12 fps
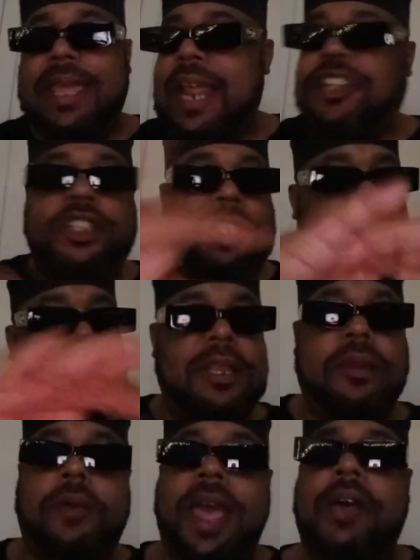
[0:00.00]
And I just couldn't get
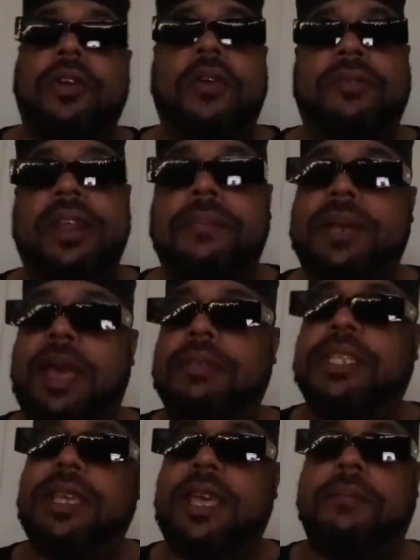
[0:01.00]
around over there. But that
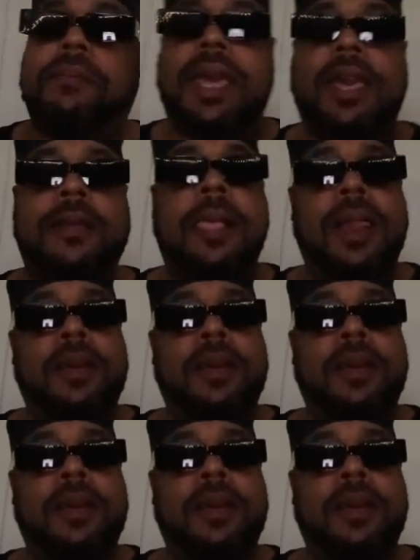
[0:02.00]
was him, man.